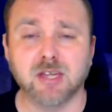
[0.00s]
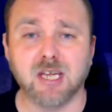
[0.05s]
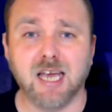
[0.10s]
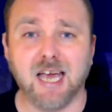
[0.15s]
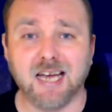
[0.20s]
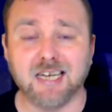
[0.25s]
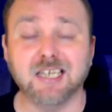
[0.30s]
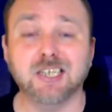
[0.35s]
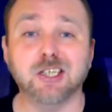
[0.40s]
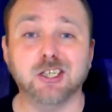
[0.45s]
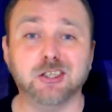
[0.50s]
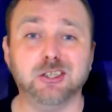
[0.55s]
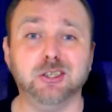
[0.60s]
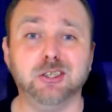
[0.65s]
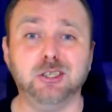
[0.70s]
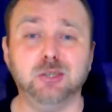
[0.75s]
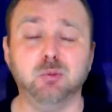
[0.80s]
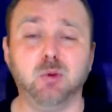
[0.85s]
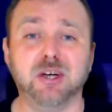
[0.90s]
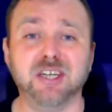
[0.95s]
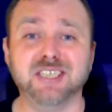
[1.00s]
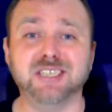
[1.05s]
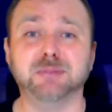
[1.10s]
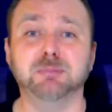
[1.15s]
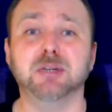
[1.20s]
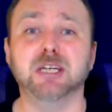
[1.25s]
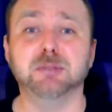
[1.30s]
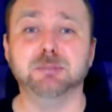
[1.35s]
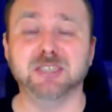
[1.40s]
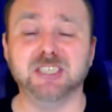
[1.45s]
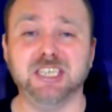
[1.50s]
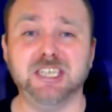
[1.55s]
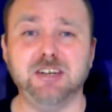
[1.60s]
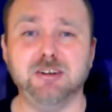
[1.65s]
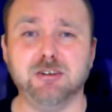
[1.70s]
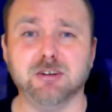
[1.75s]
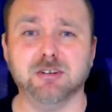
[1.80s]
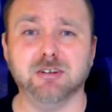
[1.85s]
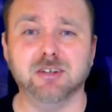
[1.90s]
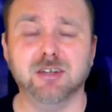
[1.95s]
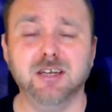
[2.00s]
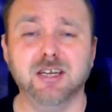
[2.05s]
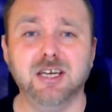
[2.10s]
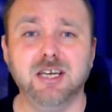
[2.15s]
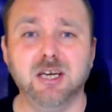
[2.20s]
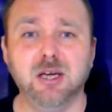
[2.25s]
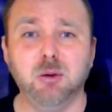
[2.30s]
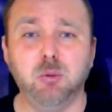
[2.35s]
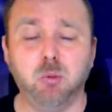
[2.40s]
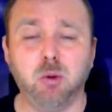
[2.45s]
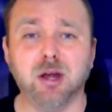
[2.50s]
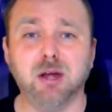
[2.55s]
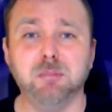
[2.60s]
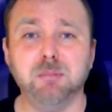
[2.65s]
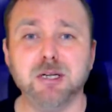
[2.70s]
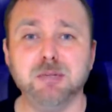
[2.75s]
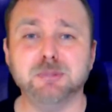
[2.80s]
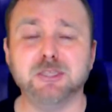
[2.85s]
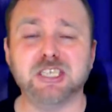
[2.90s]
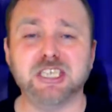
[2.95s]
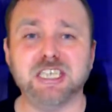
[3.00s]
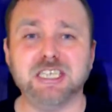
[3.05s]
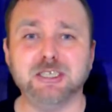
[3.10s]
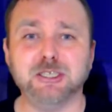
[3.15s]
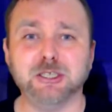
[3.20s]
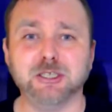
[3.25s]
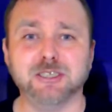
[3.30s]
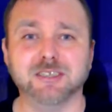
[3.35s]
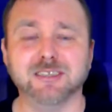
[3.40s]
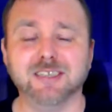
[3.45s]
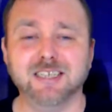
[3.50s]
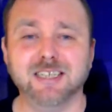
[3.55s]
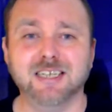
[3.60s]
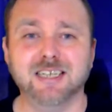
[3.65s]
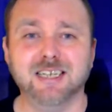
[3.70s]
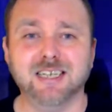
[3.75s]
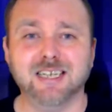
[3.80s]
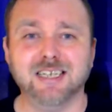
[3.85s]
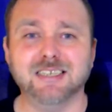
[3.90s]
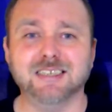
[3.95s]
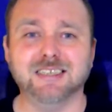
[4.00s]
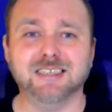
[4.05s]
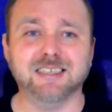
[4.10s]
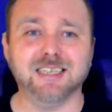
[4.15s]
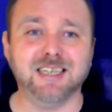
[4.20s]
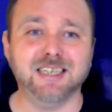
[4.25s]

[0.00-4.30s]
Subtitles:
And then the third one is minimization, where minimization is,